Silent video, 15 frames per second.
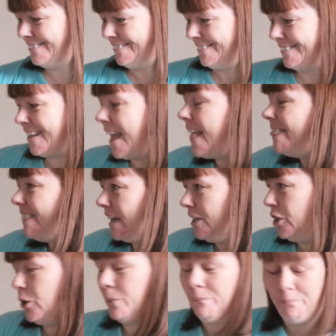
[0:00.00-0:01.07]

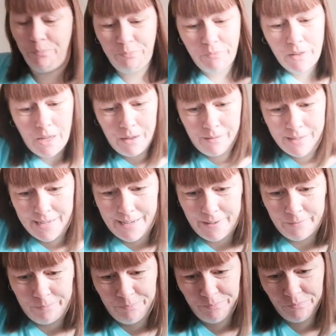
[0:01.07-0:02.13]
Thank you.
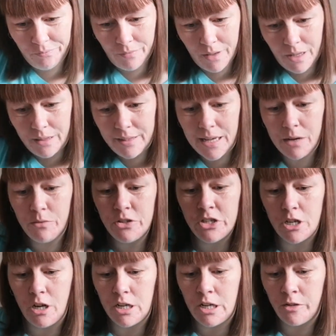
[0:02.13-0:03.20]
Okay, that was
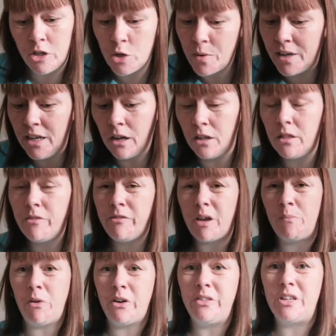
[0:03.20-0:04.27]
started on the 29th of
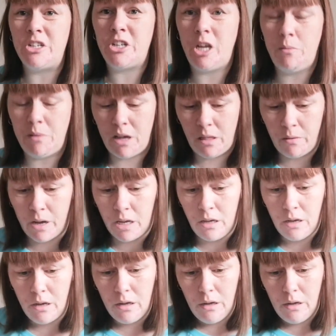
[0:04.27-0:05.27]
February this year, by the way.